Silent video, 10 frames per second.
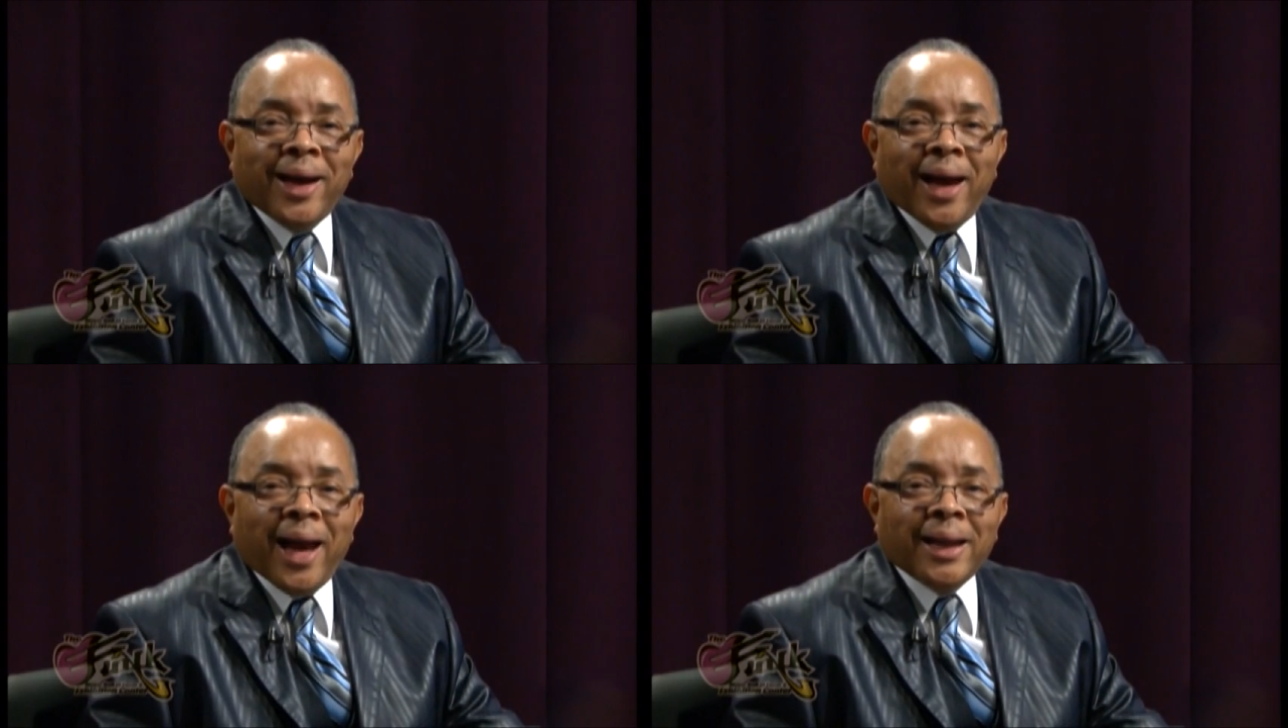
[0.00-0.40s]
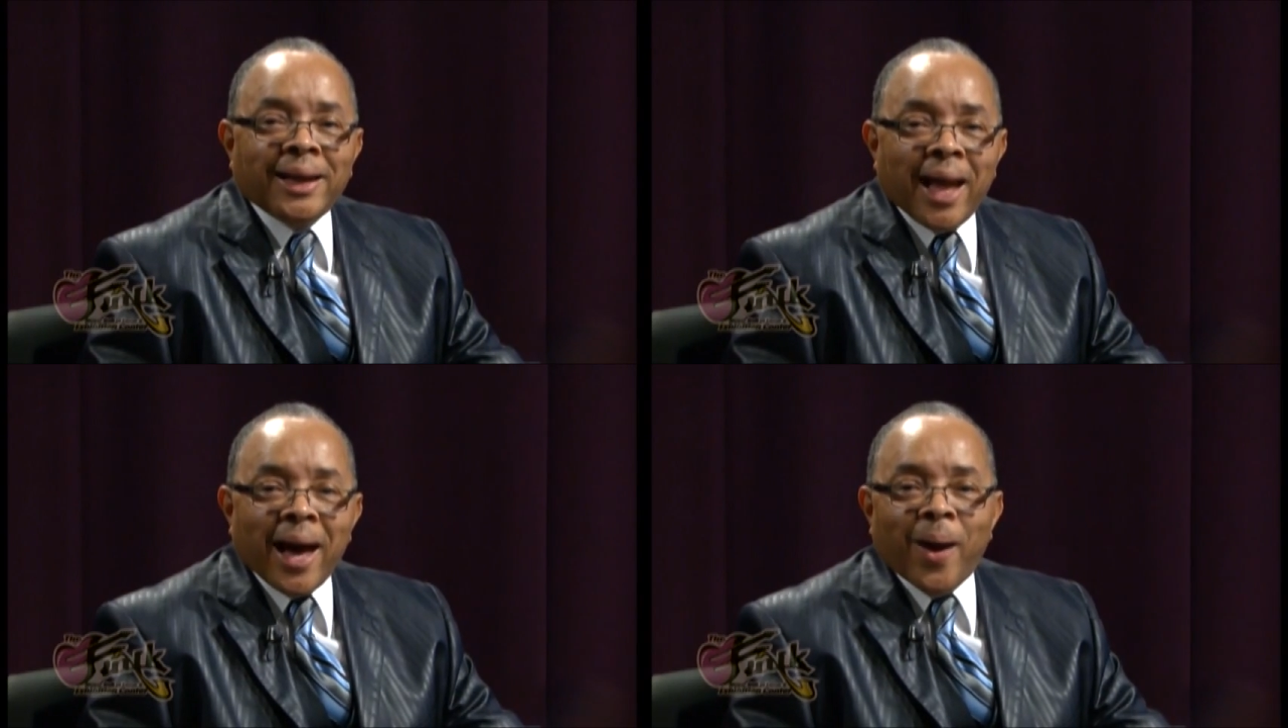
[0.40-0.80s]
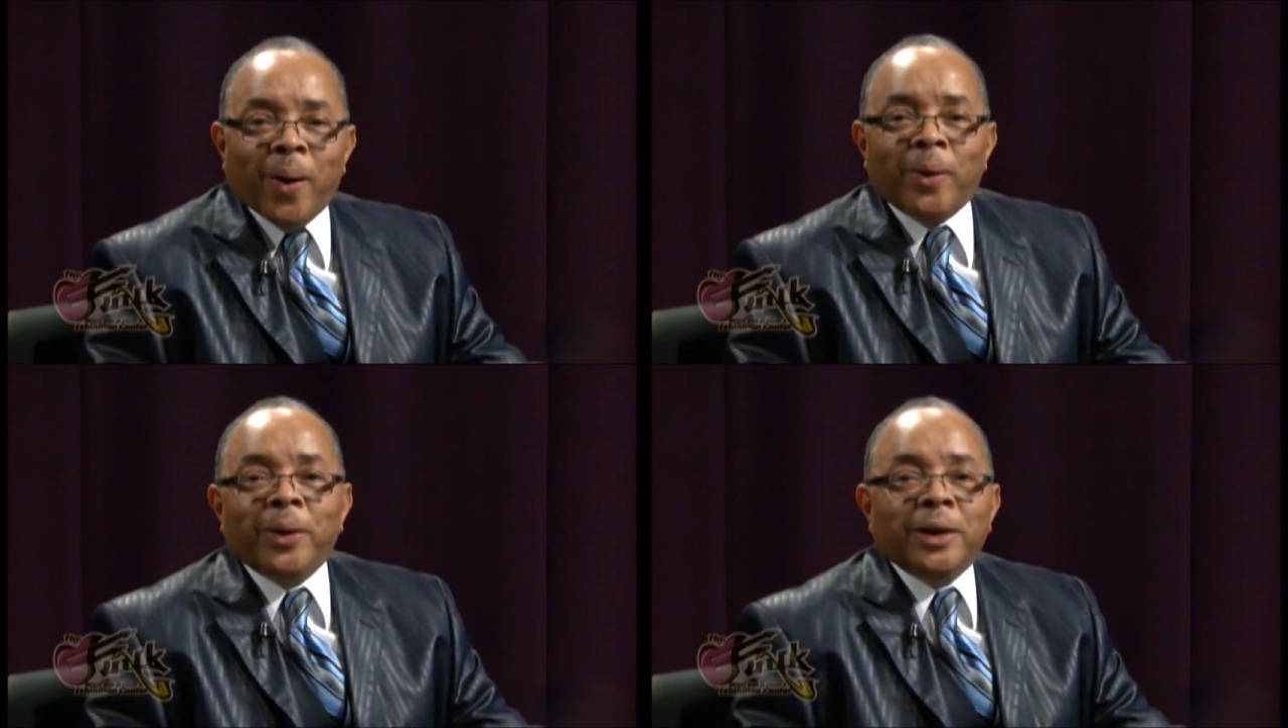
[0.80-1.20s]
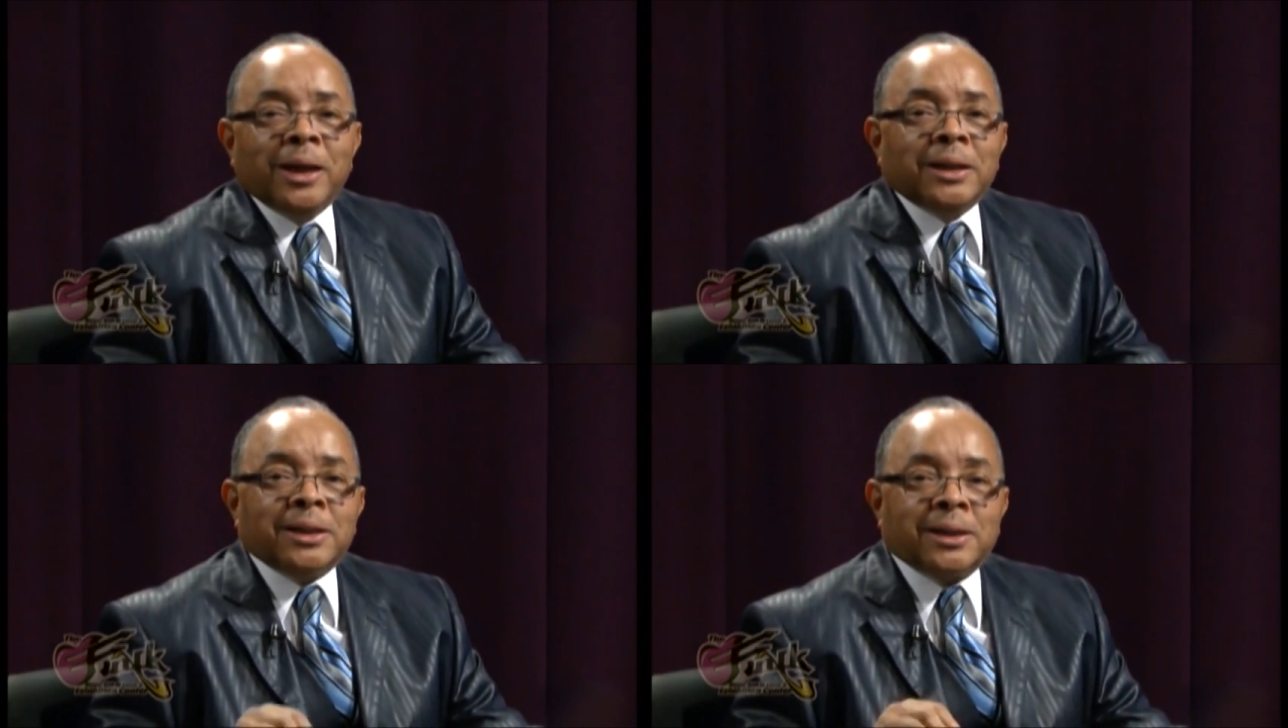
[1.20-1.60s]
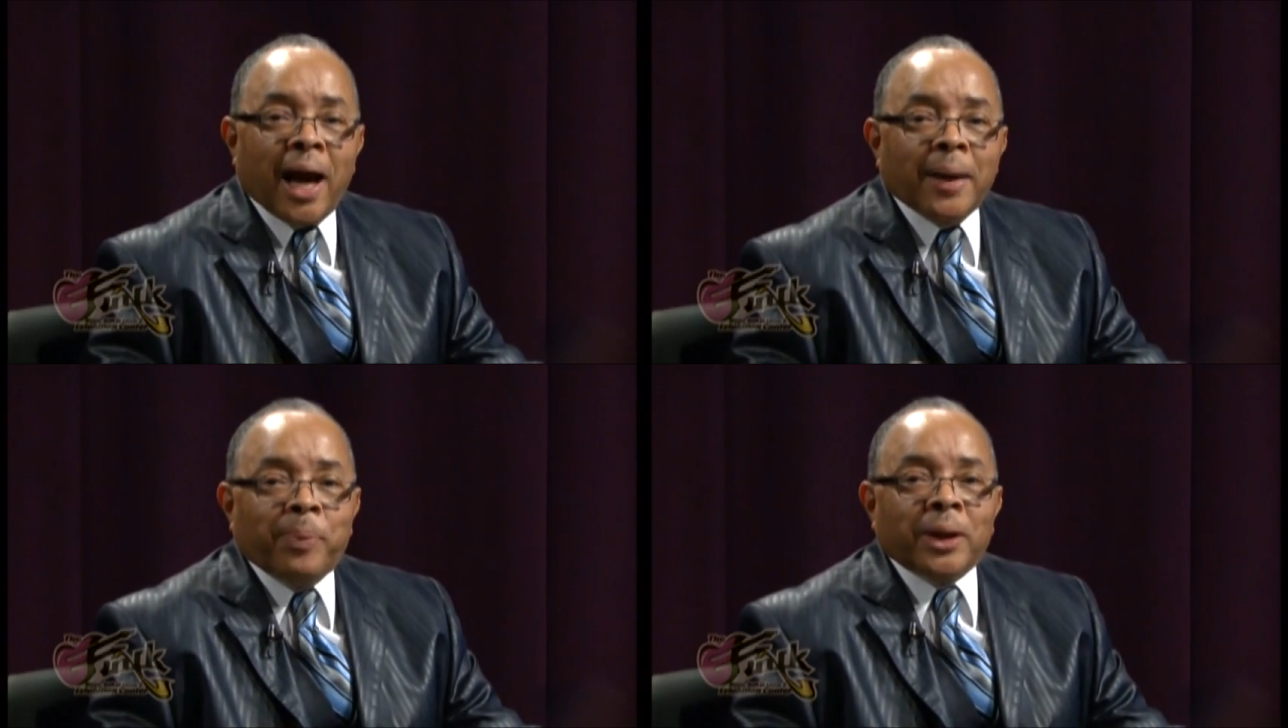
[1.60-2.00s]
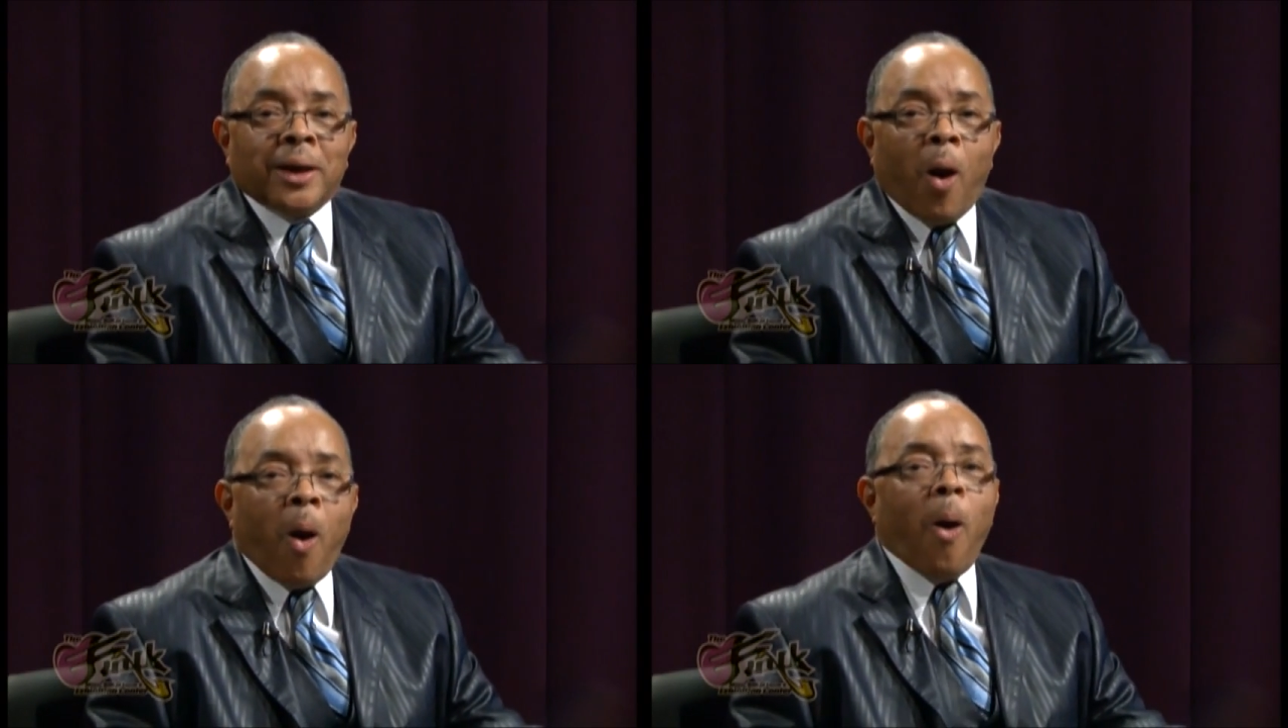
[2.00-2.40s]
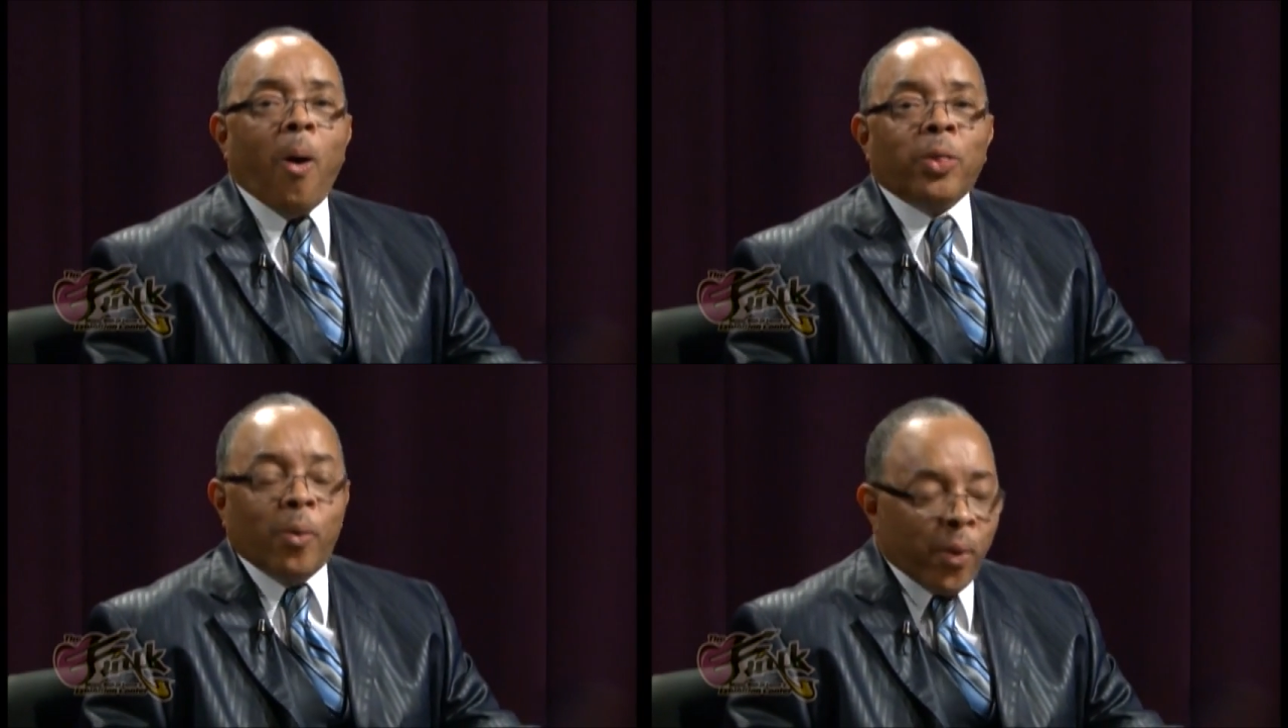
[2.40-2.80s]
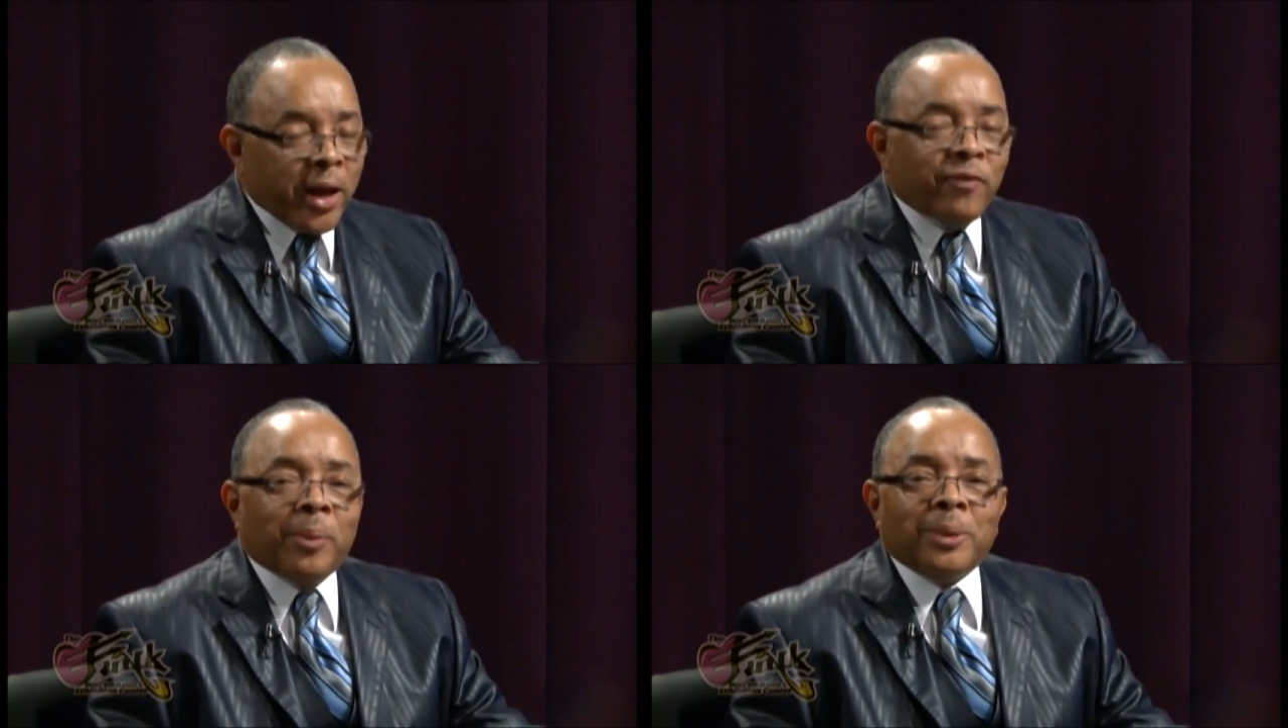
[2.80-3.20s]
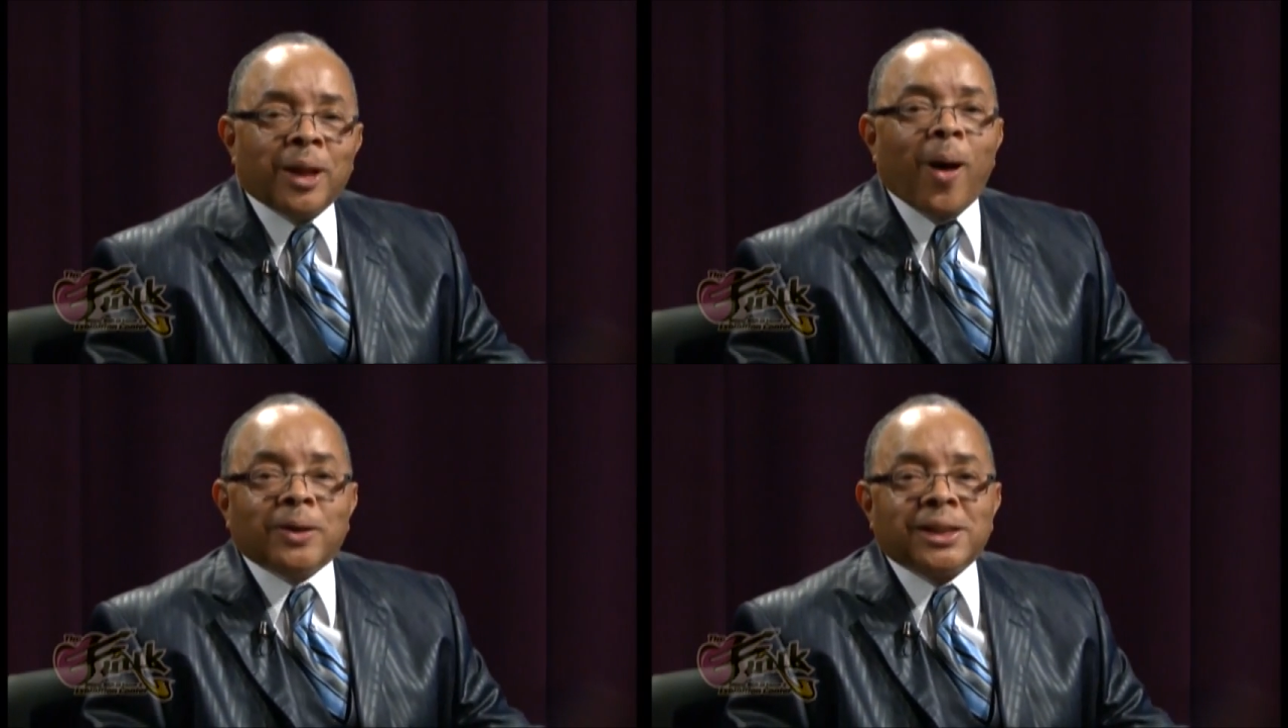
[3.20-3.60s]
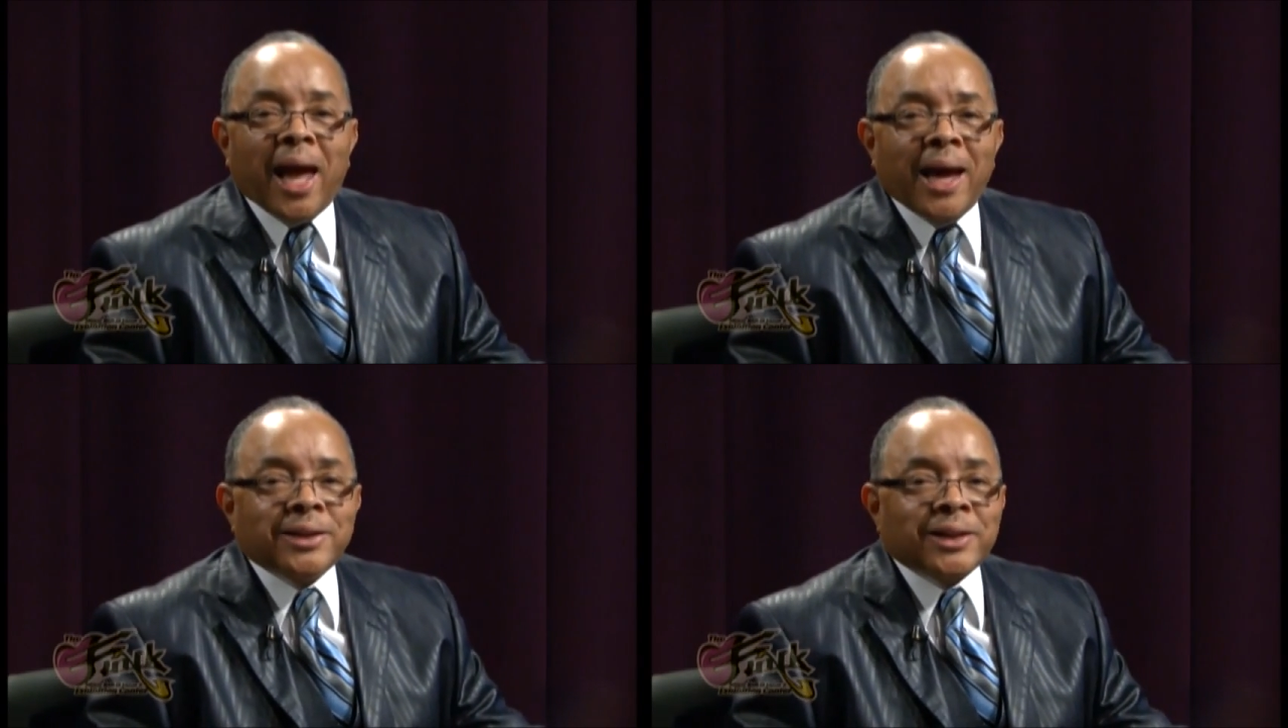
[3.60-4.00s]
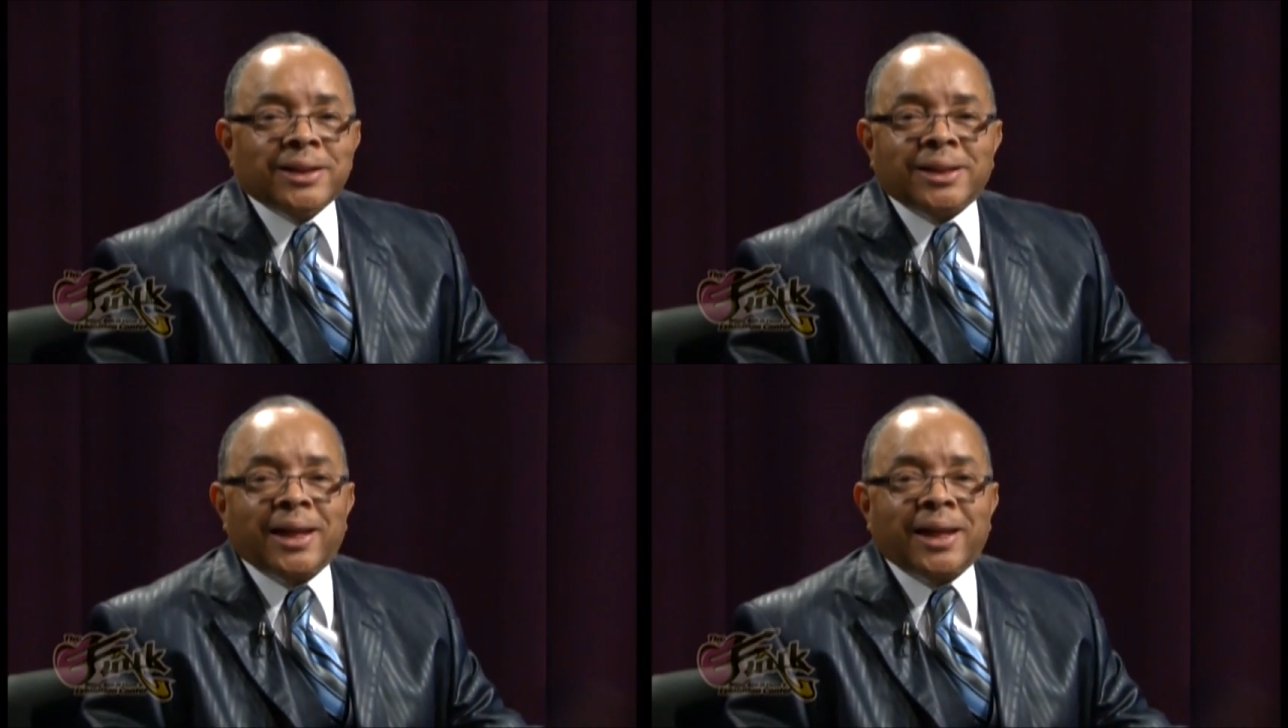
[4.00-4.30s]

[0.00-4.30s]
And now, Skyping all the way from Los Angeles,